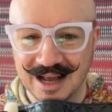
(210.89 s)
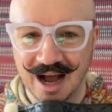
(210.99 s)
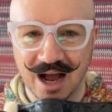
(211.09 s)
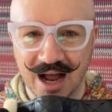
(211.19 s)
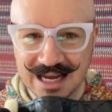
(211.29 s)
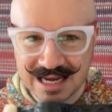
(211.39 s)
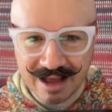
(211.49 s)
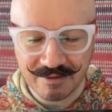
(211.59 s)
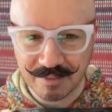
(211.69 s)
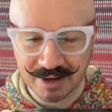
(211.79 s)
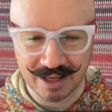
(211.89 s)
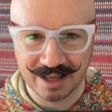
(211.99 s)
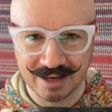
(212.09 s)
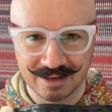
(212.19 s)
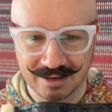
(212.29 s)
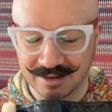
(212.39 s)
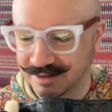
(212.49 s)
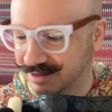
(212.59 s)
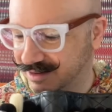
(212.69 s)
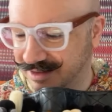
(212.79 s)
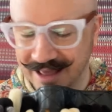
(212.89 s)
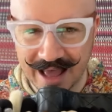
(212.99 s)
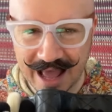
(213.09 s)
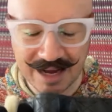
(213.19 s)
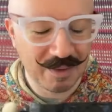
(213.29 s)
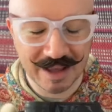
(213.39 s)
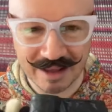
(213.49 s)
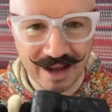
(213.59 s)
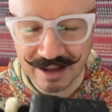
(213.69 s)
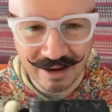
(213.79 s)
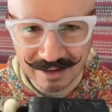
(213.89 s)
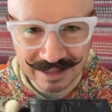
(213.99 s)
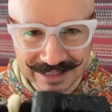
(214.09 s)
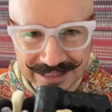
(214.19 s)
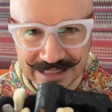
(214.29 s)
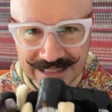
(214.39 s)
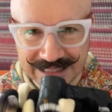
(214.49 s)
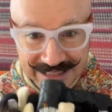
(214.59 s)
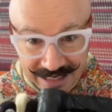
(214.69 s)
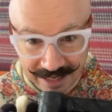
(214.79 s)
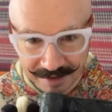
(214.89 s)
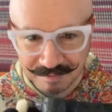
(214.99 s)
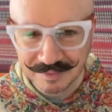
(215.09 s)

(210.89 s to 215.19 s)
I never put it in anywhere that I can't see it.